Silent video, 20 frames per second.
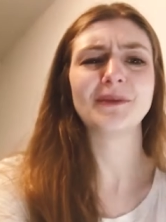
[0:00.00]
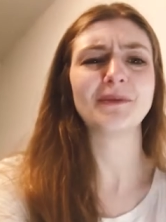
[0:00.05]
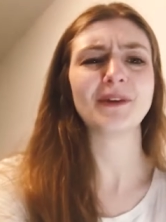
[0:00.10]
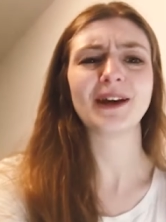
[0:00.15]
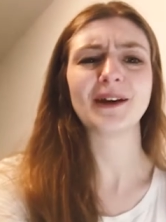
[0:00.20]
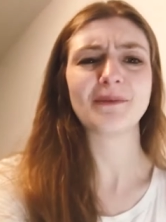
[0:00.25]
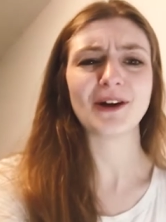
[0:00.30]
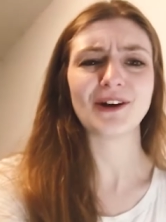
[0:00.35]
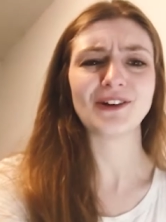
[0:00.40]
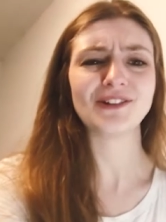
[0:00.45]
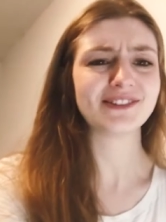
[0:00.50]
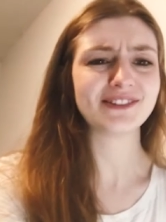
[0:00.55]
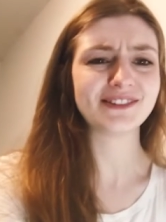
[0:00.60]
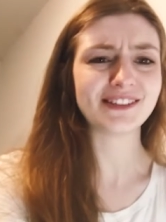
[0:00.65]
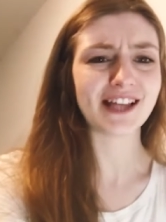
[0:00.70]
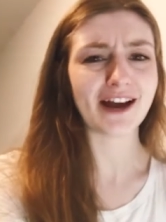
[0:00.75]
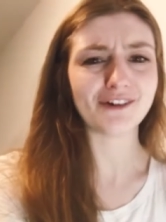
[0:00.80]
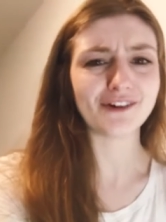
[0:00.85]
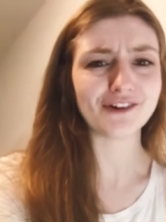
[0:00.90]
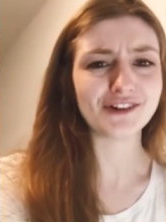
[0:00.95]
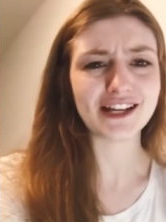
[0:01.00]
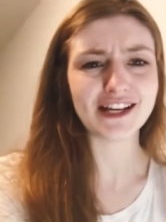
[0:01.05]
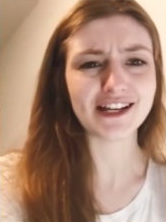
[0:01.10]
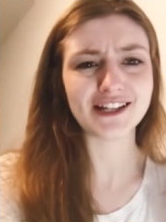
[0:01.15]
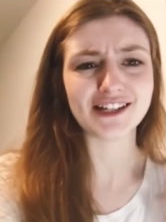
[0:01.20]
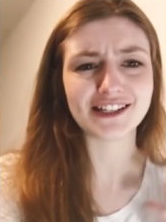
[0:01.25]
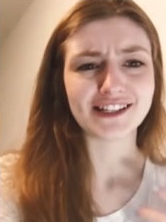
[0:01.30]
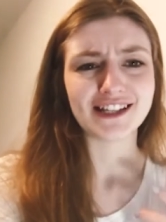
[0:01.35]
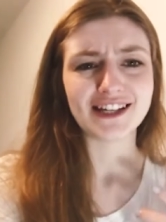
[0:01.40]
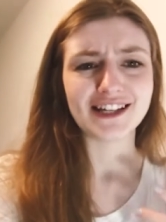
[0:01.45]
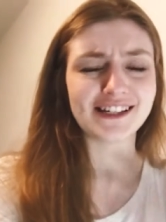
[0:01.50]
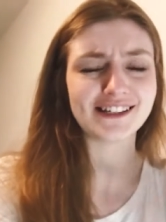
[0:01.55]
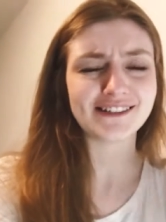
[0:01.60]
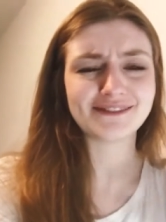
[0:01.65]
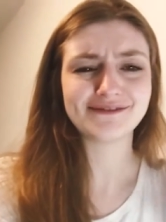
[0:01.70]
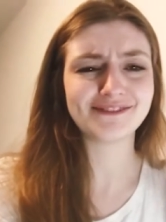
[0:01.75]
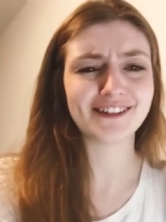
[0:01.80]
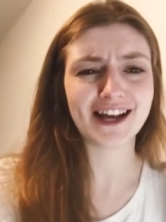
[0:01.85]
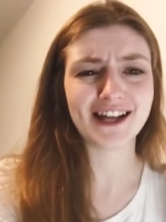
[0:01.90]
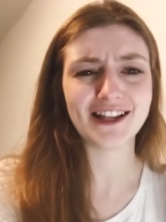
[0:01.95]
know, something about that routine just like,
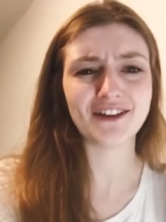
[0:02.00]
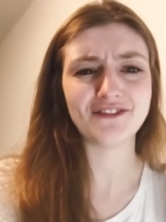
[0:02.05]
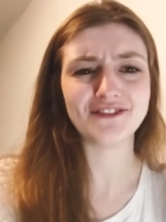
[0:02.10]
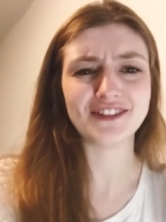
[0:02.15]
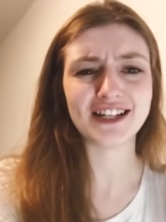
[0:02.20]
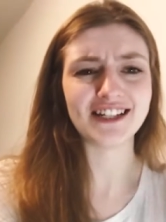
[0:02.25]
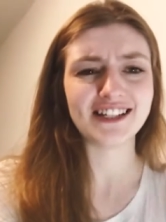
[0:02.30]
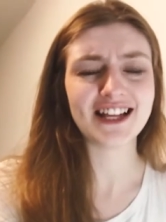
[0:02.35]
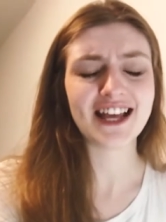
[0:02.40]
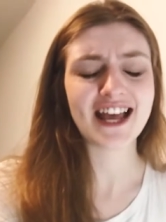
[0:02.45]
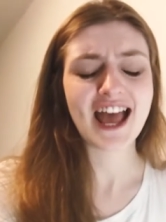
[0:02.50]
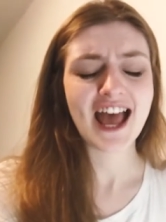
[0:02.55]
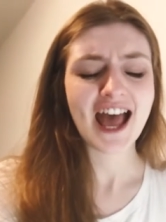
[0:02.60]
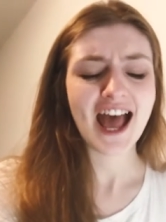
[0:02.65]
I loved it.